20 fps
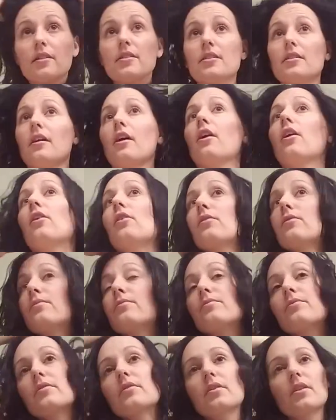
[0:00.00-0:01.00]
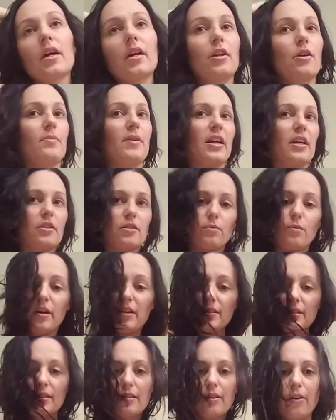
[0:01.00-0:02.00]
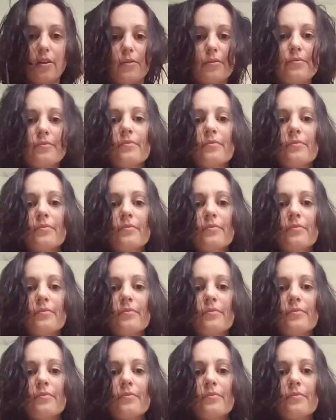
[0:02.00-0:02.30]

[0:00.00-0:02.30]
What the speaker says: So I know my hair's wet still.